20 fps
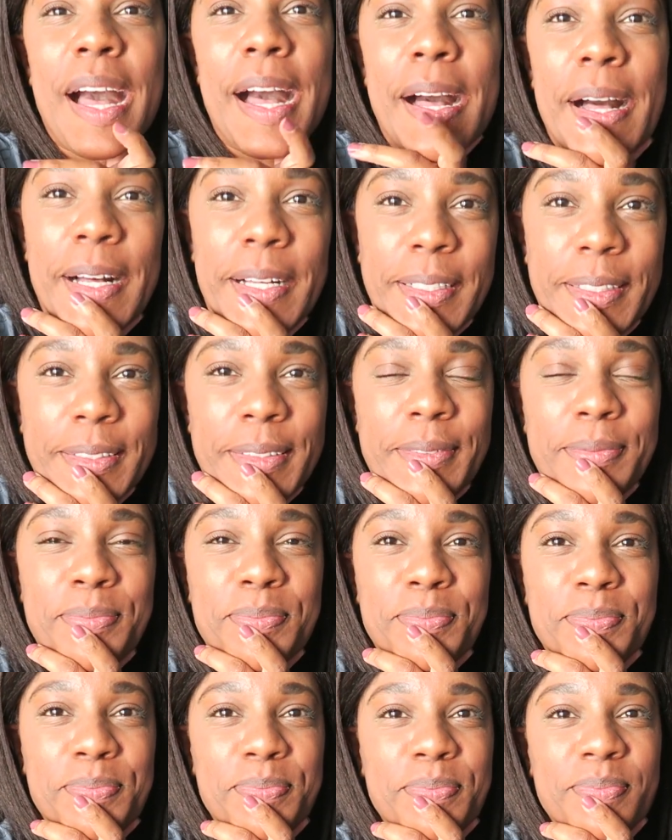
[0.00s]

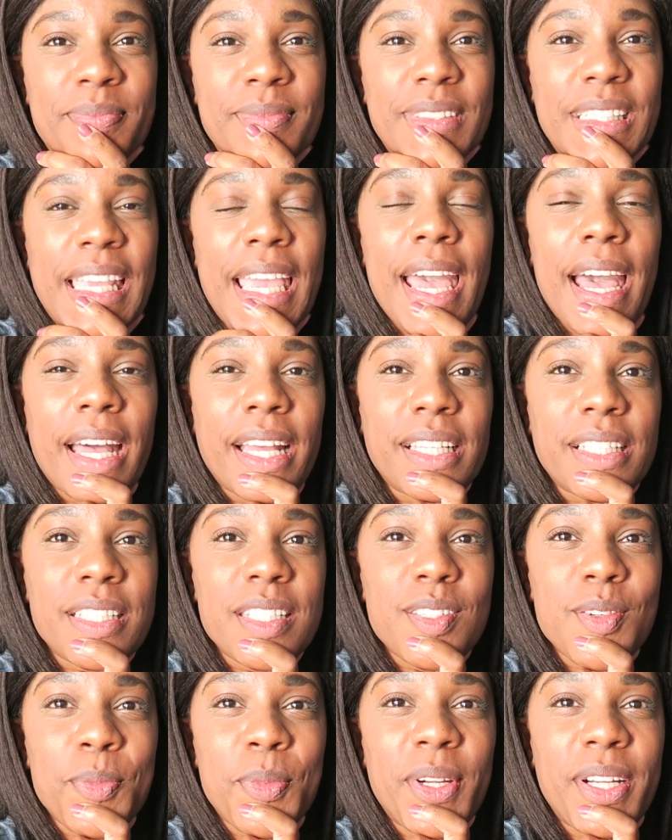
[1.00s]
um, yeah,
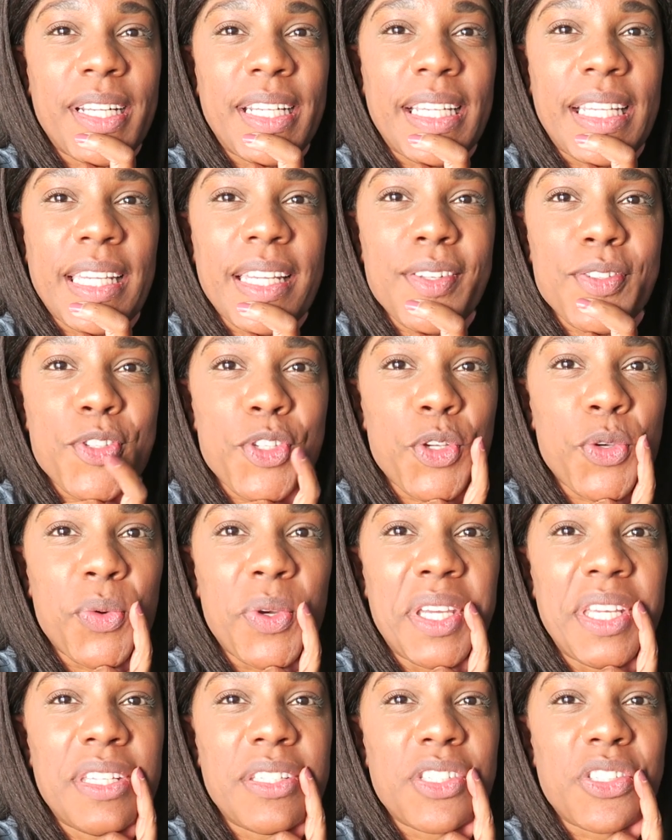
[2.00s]
so we're gonna get to
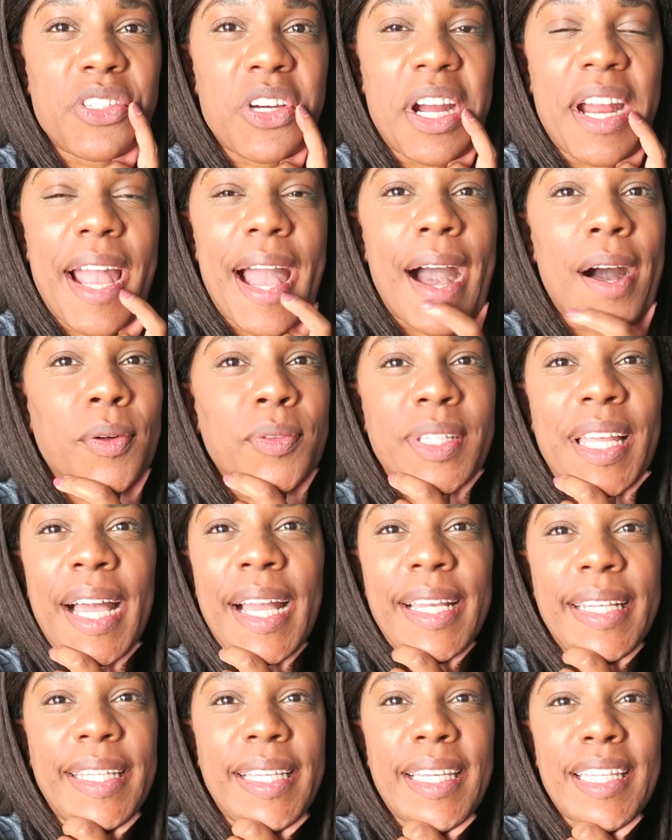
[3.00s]
it, start
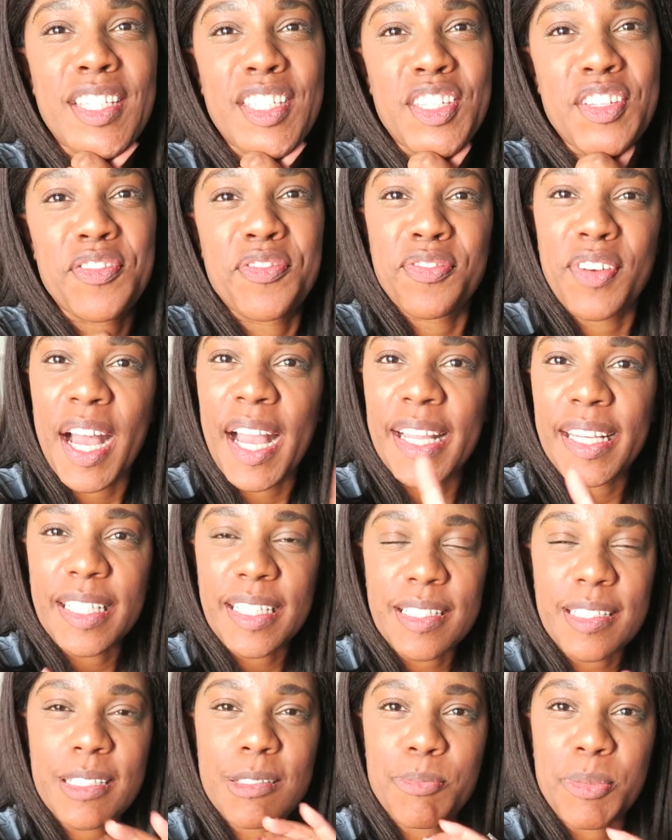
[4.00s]
outlining and
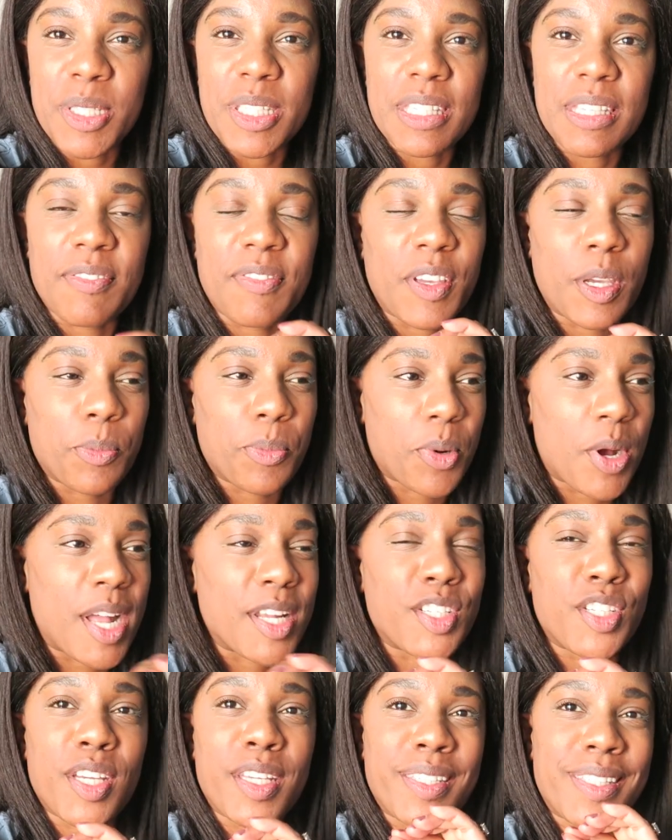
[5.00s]
defining specific
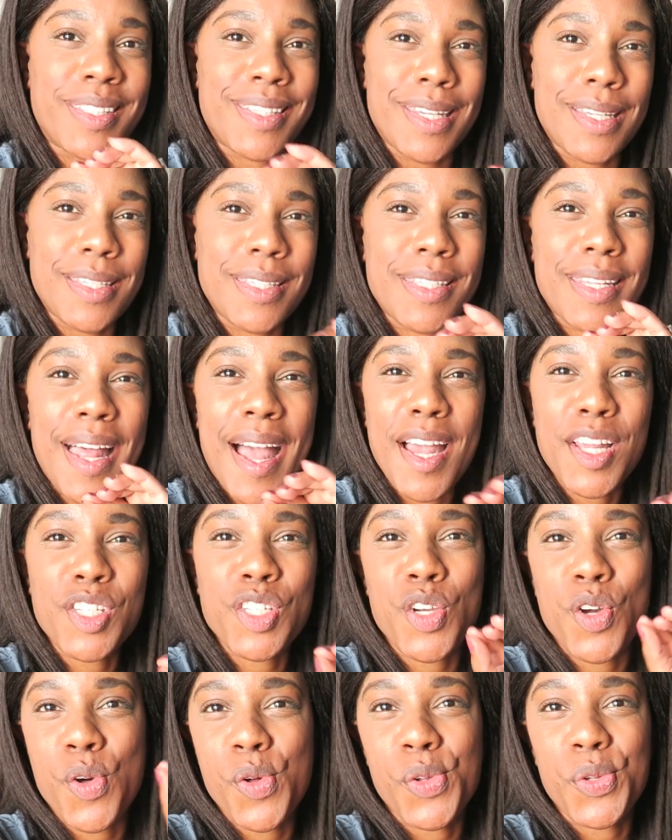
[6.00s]
projects slash
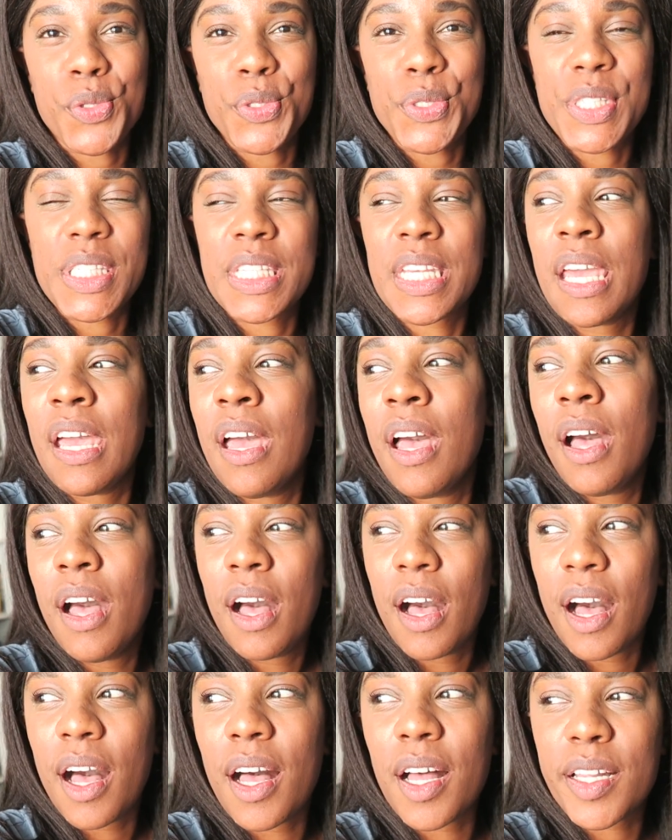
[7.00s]
goals
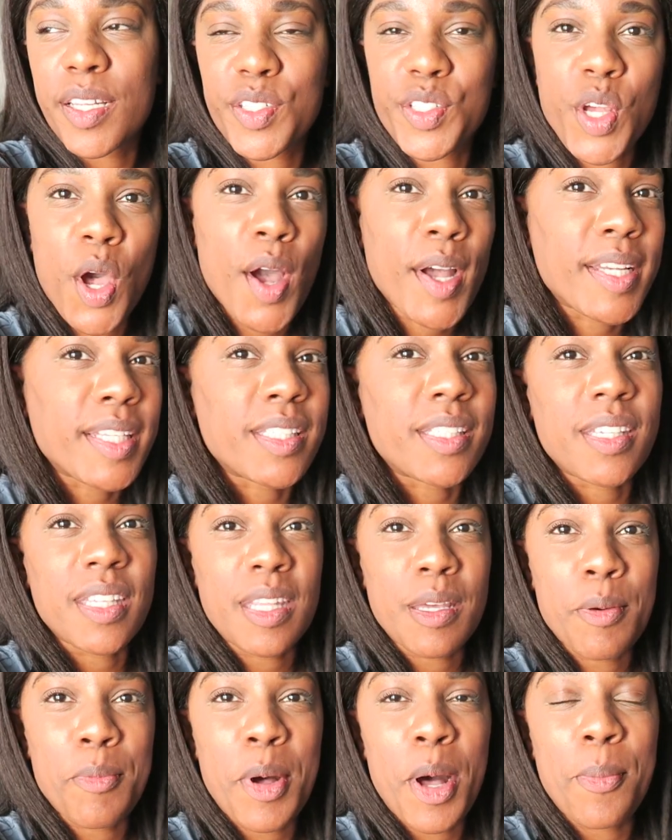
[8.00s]
uh, talking to
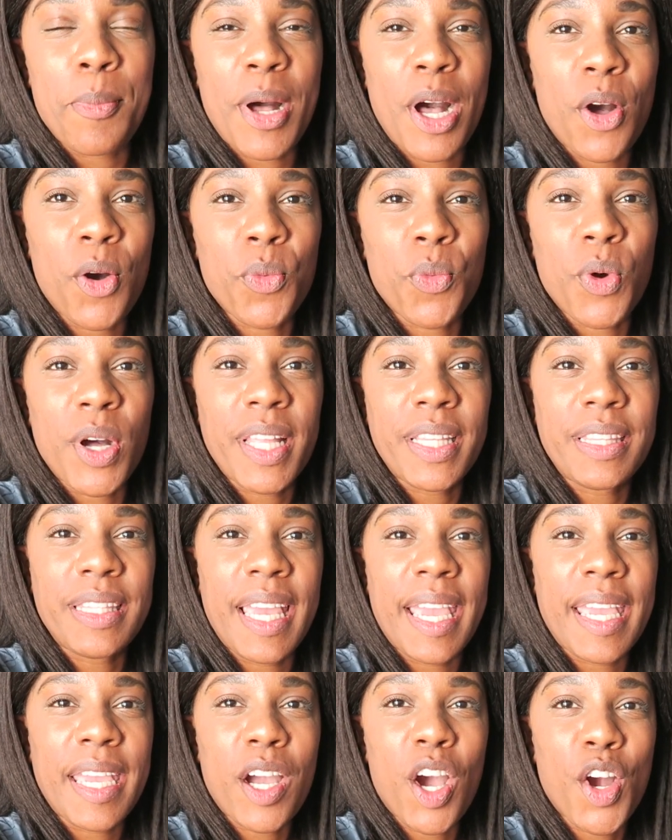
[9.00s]
them about what
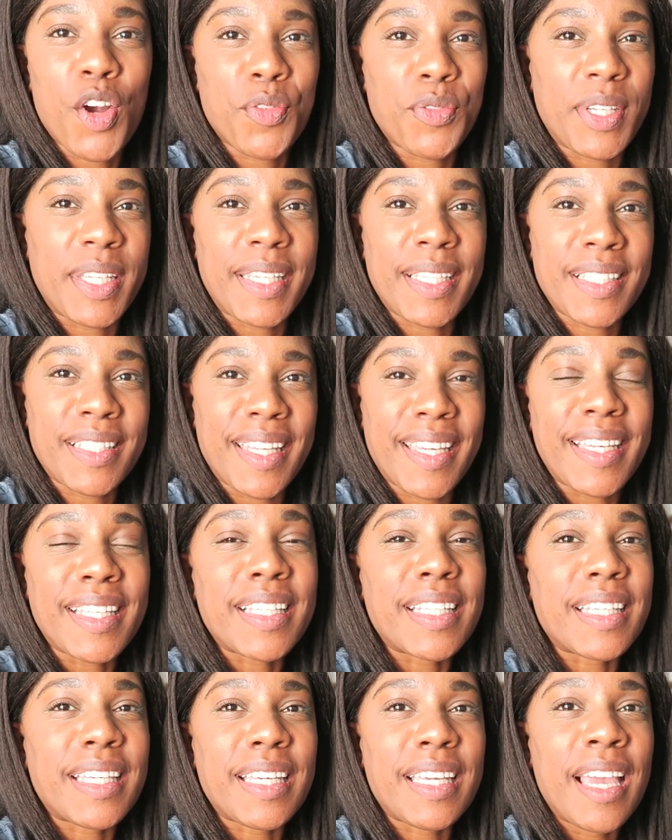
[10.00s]
they are reading
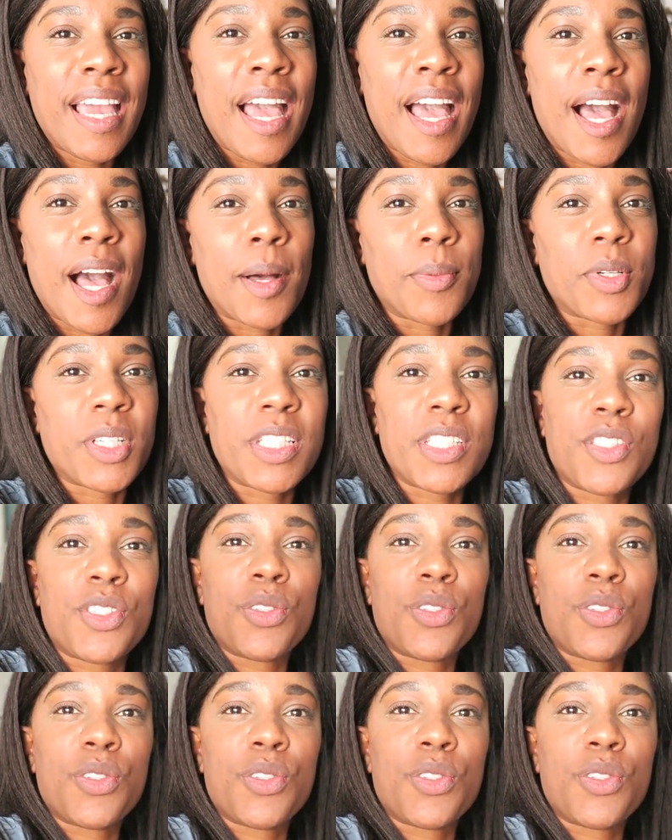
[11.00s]
lately. I'm gonna